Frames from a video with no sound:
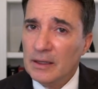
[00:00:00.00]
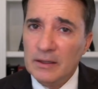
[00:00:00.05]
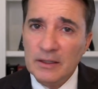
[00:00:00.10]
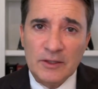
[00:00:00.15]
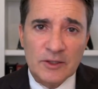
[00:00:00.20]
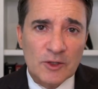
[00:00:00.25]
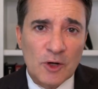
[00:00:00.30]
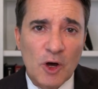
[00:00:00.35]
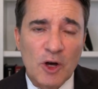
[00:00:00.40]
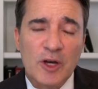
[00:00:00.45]

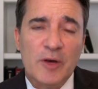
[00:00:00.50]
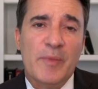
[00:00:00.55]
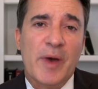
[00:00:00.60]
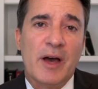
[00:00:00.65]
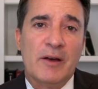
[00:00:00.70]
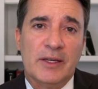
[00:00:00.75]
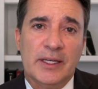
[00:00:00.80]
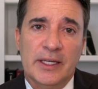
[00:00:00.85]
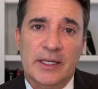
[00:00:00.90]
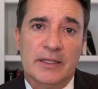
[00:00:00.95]
Let's talk
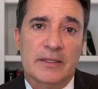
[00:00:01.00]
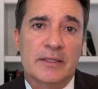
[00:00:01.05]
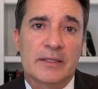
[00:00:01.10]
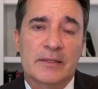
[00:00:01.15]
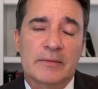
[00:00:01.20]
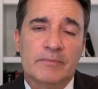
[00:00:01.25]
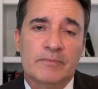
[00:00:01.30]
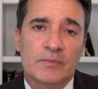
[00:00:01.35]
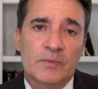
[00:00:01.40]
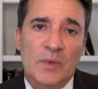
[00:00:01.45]
about
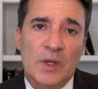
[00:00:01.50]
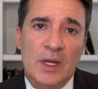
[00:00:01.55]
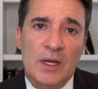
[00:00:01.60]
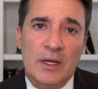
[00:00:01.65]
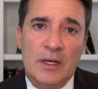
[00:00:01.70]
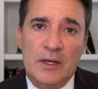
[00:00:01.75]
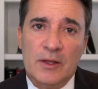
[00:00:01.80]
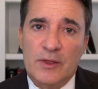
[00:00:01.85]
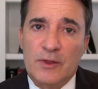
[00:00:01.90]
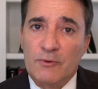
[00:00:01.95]
kids.
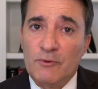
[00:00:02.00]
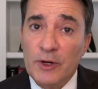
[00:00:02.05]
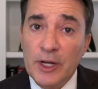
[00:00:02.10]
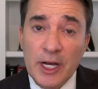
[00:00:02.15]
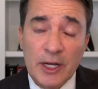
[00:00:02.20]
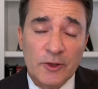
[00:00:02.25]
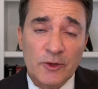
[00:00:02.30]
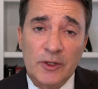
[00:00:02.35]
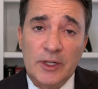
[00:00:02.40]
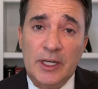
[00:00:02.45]

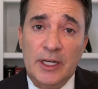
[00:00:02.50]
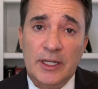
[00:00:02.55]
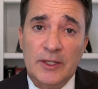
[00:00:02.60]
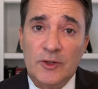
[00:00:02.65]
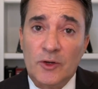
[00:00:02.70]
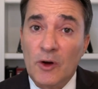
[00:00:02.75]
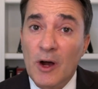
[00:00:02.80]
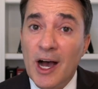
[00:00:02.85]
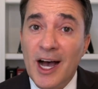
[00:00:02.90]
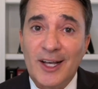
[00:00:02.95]
300
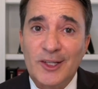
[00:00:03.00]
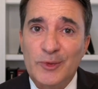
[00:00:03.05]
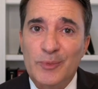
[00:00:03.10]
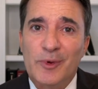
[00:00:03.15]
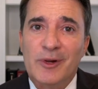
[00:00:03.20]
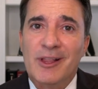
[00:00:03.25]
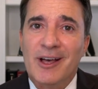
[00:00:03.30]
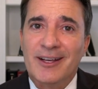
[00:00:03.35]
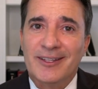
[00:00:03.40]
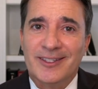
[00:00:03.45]
kids are
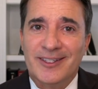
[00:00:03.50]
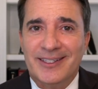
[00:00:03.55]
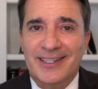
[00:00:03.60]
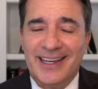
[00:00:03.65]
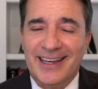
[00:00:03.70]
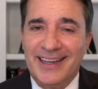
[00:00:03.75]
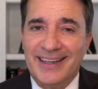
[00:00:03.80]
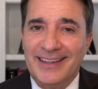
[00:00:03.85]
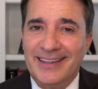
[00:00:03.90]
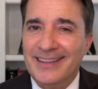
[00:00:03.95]
hospitalized a
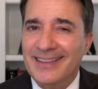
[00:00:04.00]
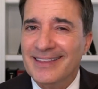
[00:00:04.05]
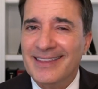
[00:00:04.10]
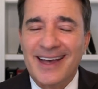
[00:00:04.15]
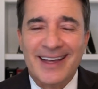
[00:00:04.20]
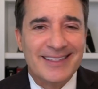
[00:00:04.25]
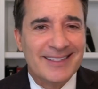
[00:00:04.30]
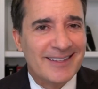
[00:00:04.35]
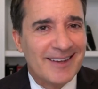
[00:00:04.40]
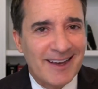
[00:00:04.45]
day.
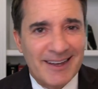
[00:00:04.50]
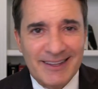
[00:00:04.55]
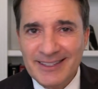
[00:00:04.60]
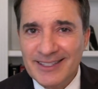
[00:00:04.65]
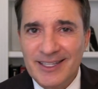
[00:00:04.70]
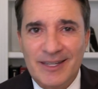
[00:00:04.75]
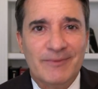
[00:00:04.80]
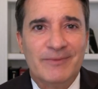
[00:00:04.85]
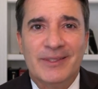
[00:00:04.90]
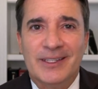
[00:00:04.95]
That's not
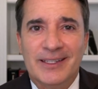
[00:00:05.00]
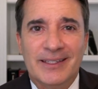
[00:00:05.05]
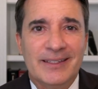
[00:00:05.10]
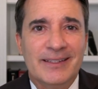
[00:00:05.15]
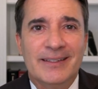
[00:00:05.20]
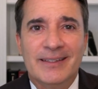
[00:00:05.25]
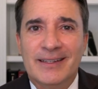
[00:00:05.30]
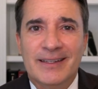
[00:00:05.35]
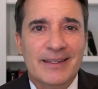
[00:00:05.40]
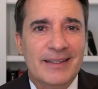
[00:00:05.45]

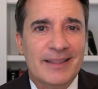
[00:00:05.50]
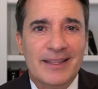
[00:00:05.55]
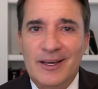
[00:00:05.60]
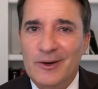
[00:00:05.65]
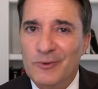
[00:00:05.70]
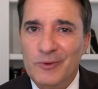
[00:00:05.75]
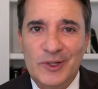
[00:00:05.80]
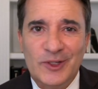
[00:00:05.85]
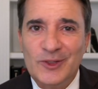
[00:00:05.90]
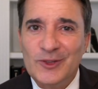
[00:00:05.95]
something
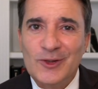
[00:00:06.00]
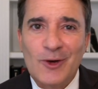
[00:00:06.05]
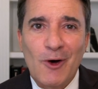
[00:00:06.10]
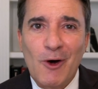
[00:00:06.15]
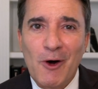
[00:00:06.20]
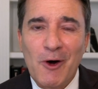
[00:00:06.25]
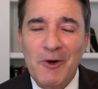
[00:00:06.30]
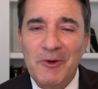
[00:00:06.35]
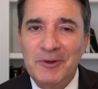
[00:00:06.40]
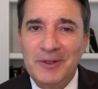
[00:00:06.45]
that we
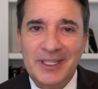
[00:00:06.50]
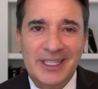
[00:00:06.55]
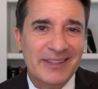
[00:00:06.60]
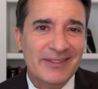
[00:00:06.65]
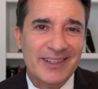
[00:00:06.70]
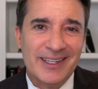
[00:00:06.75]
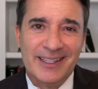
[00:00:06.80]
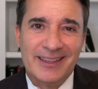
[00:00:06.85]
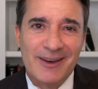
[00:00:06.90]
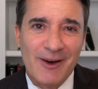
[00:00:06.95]
saw
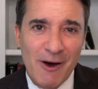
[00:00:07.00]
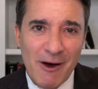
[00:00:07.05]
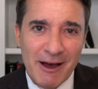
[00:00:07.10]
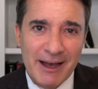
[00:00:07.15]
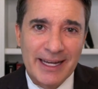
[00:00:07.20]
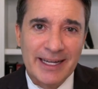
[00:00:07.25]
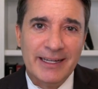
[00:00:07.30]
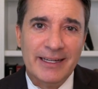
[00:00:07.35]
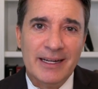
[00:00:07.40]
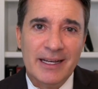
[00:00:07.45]
even at the
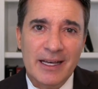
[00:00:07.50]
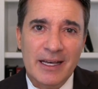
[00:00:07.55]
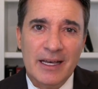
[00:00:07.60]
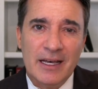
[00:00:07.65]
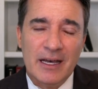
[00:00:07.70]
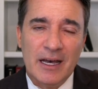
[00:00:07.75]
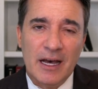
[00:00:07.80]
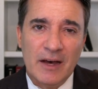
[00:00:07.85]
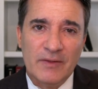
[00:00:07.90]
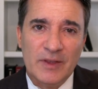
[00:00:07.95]
height
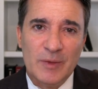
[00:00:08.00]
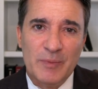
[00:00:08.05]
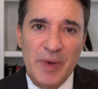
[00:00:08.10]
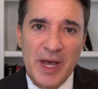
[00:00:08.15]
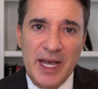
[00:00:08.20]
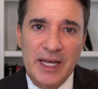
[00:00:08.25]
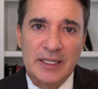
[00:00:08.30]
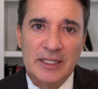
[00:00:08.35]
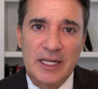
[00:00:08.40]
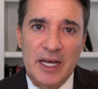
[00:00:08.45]
of the
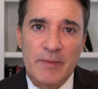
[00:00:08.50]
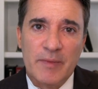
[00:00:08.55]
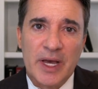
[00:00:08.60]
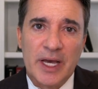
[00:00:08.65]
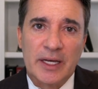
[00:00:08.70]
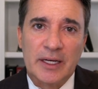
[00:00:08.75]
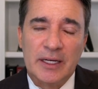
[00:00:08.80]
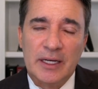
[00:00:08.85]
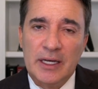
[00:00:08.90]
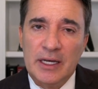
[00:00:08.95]

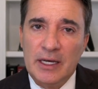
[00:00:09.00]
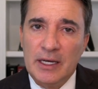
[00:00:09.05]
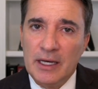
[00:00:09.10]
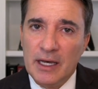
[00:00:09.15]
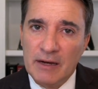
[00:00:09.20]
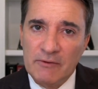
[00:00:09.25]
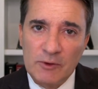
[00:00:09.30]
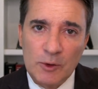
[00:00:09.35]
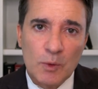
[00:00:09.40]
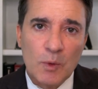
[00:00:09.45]
pandemic.
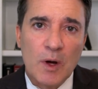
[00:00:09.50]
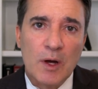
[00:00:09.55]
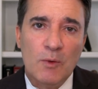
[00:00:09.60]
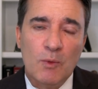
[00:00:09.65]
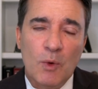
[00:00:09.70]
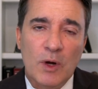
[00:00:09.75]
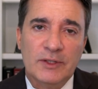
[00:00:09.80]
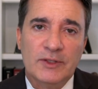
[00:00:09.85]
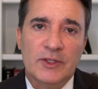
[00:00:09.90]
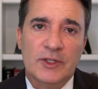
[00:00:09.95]

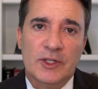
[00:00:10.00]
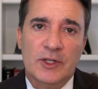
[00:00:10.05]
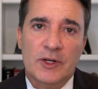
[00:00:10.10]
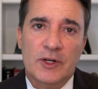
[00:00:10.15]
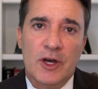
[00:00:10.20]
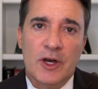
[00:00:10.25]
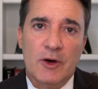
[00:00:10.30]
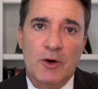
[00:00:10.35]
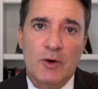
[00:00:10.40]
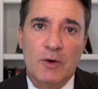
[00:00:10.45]
Everyone wants to
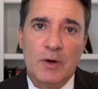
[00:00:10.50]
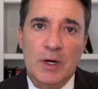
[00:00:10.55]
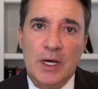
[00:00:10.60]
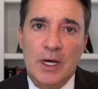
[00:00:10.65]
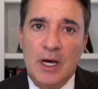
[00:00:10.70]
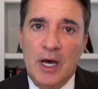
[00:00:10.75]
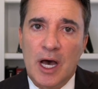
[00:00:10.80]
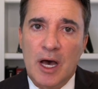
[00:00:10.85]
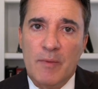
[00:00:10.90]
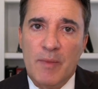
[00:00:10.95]
know
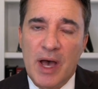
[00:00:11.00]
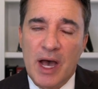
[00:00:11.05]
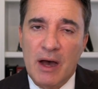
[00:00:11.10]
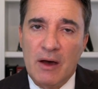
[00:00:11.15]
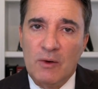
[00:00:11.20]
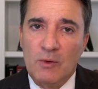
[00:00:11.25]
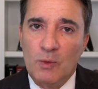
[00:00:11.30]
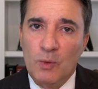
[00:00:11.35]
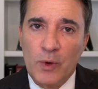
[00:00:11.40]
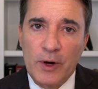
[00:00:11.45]

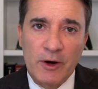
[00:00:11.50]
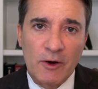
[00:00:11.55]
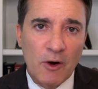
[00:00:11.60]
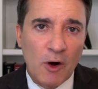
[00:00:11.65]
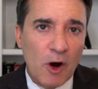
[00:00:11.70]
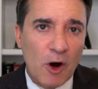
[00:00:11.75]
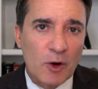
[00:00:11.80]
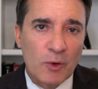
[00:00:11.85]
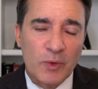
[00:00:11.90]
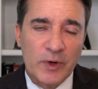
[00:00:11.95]
about where
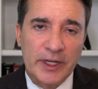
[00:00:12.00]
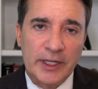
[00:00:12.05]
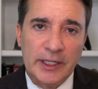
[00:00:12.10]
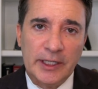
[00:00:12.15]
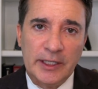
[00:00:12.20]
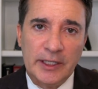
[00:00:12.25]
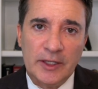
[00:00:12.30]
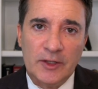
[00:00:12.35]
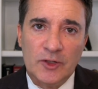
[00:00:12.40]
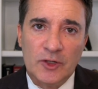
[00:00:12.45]
are
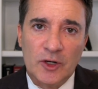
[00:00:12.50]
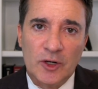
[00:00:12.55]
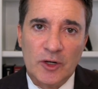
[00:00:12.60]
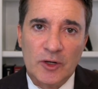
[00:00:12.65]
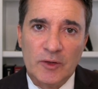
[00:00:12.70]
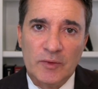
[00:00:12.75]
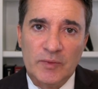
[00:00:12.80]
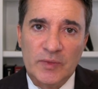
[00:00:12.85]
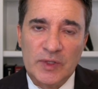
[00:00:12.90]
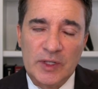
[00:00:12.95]
we in
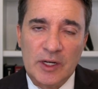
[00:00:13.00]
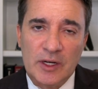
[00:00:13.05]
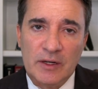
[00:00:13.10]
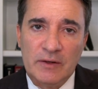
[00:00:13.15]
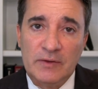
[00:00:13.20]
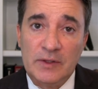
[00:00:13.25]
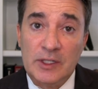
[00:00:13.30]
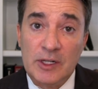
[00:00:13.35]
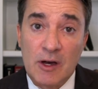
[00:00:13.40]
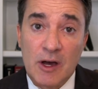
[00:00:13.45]
terms
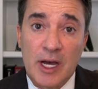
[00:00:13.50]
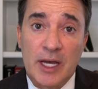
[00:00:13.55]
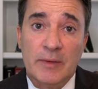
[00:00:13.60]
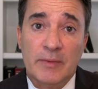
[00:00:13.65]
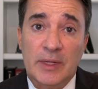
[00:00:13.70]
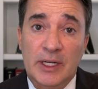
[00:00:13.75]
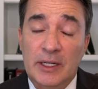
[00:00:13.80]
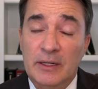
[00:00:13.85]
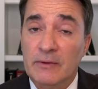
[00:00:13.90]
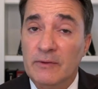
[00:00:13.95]
of
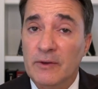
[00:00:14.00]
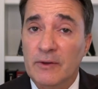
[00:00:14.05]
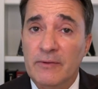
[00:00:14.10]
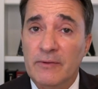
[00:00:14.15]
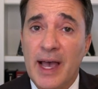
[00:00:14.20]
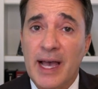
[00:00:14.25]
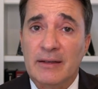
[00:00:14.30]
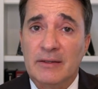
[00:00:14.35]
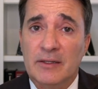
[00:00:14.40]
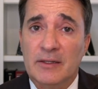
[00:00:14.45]
timing for
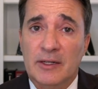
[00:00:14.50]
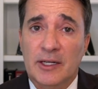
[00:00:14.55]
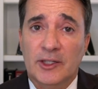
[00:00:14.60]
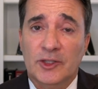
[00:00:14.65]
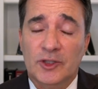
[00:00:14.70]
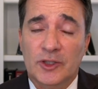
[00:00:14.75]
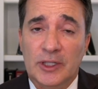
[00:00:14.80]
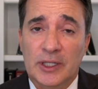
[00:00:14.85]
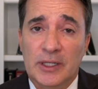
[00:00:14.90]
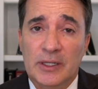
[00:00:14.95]

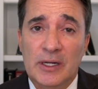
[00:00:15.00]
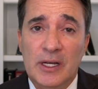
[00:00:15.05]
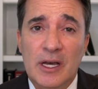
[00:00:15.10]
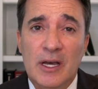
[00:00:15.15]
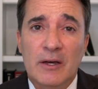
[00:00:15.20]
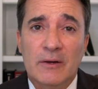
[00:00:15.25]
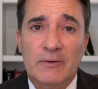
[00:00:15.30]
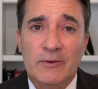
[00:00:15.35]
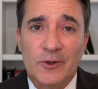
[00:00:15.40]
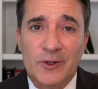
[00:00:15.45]
vaccination
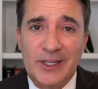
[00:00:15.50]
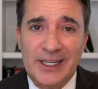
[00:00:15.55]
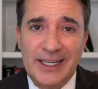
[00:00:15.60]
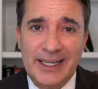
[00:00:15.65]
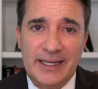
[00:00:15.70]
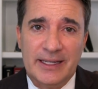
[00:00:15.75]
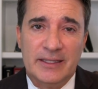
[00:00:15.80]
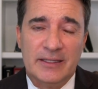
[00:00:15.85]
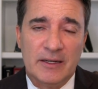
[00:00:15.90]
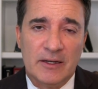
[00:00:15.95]
for
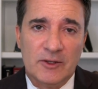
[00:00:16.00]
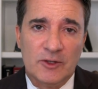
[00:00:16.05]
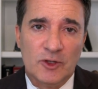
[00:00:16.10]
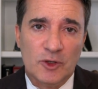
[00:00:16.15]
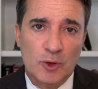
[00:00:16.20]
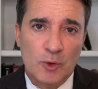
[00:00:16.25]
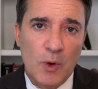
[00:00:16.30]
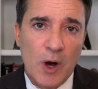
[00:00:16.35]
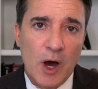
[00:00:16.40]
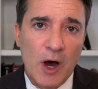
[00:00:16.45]
kids under
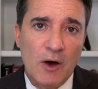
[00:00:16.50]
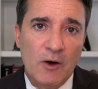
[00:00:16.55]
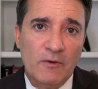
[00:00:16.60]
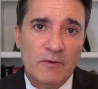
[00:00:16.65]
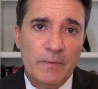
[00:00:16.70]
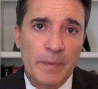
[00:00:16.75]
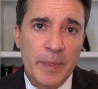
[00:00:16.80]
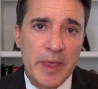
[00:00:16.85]
12.